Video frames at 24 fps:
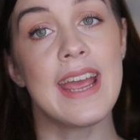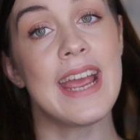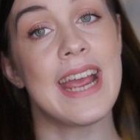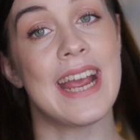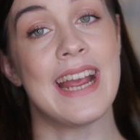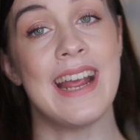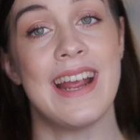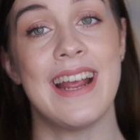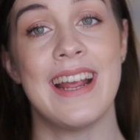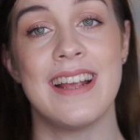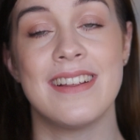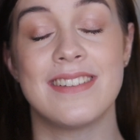
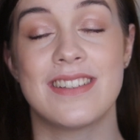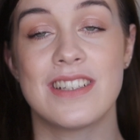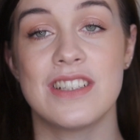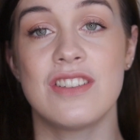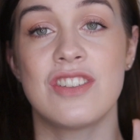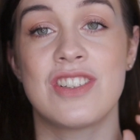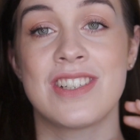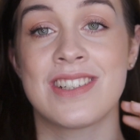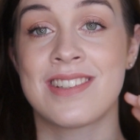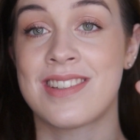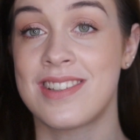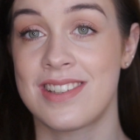It is
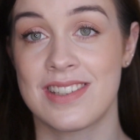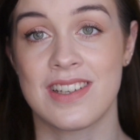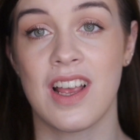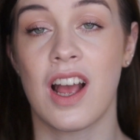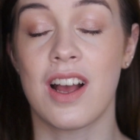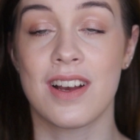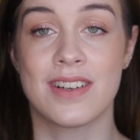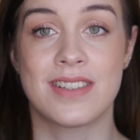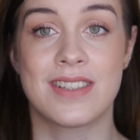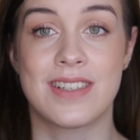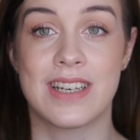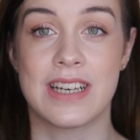
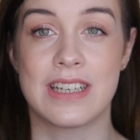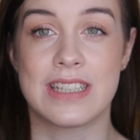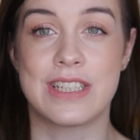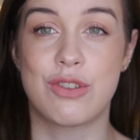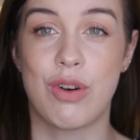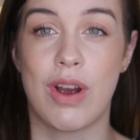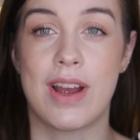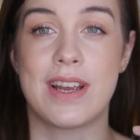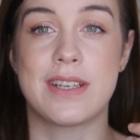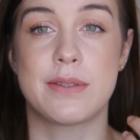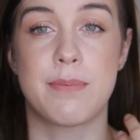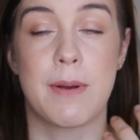disgustingly
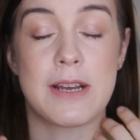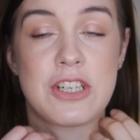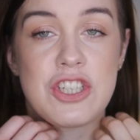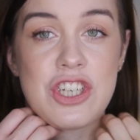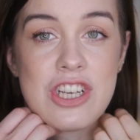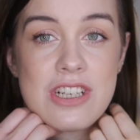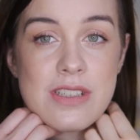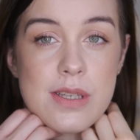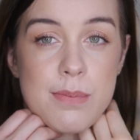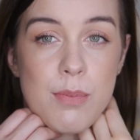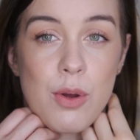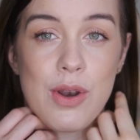dry,
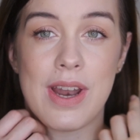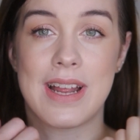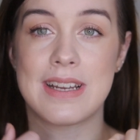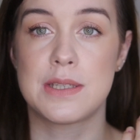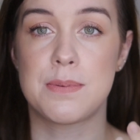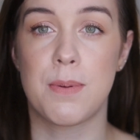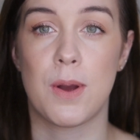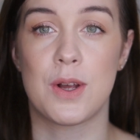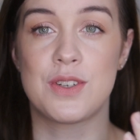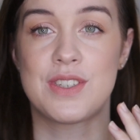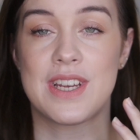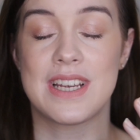especially because I'm on
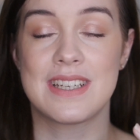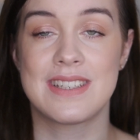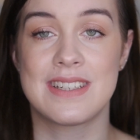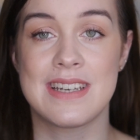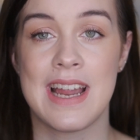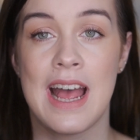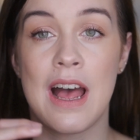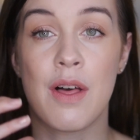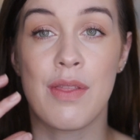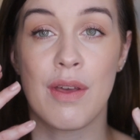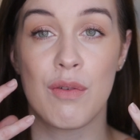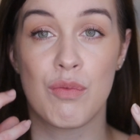antibiotics
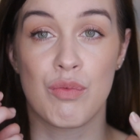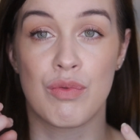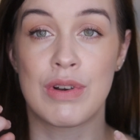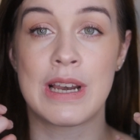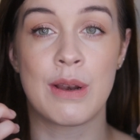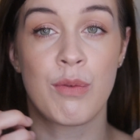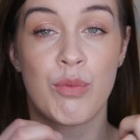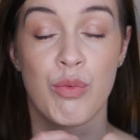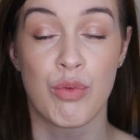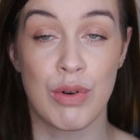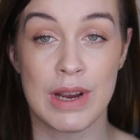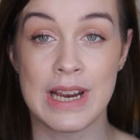now. That
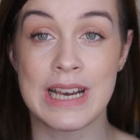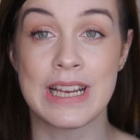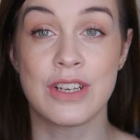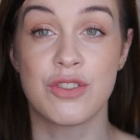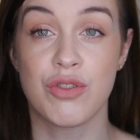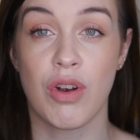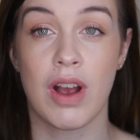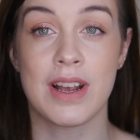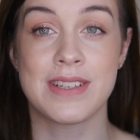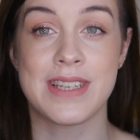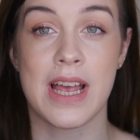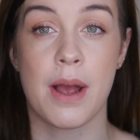really
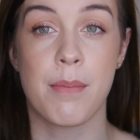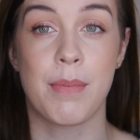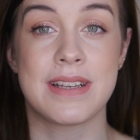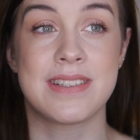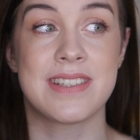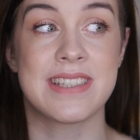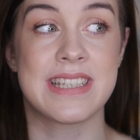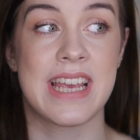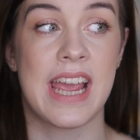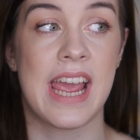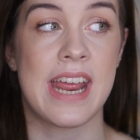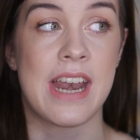dries my
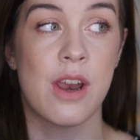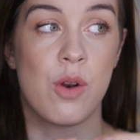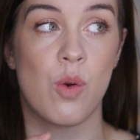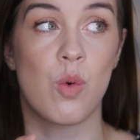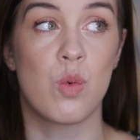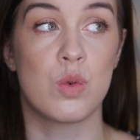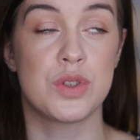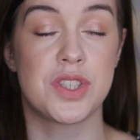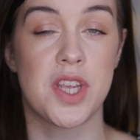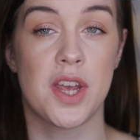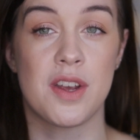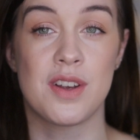skin, and
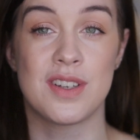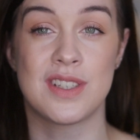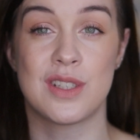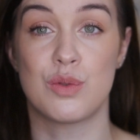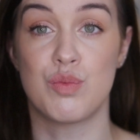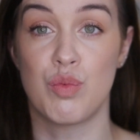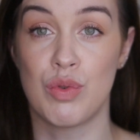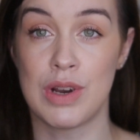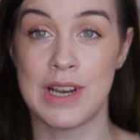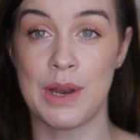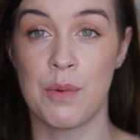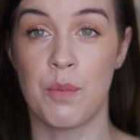also because
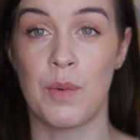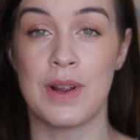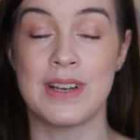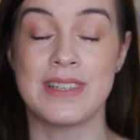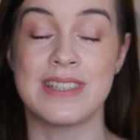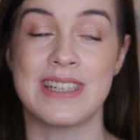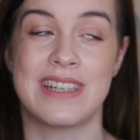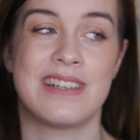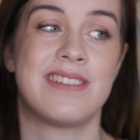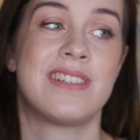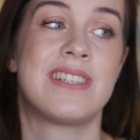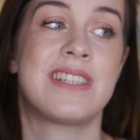it's really
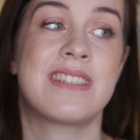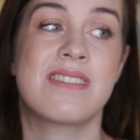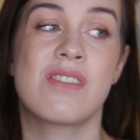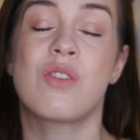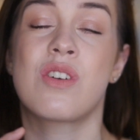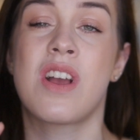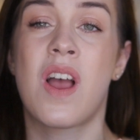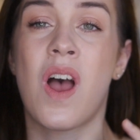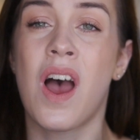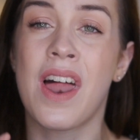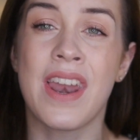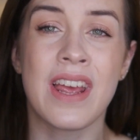windy and still
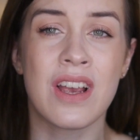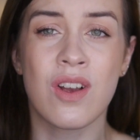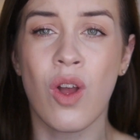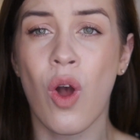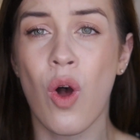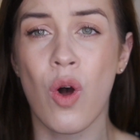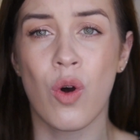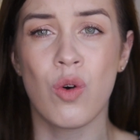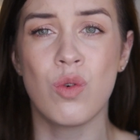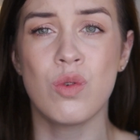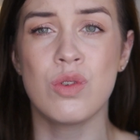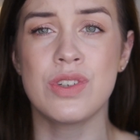kind of
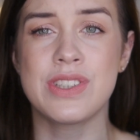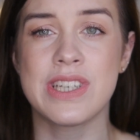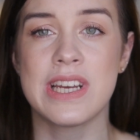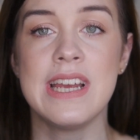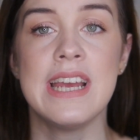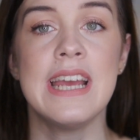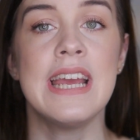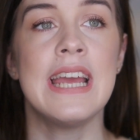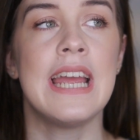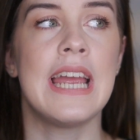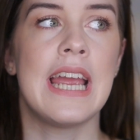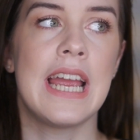cold,
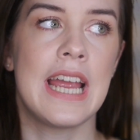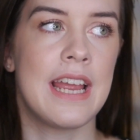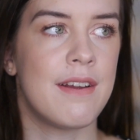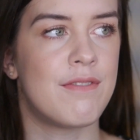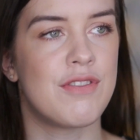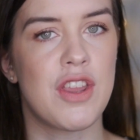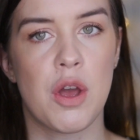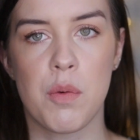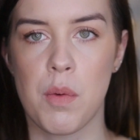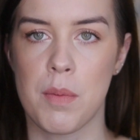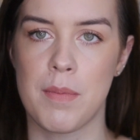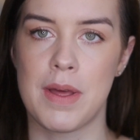
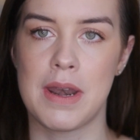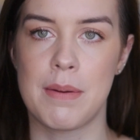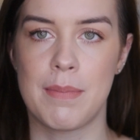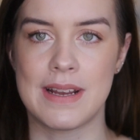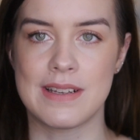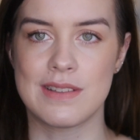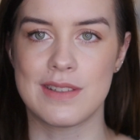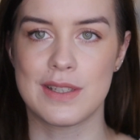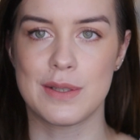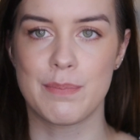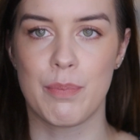even though we're meant to be in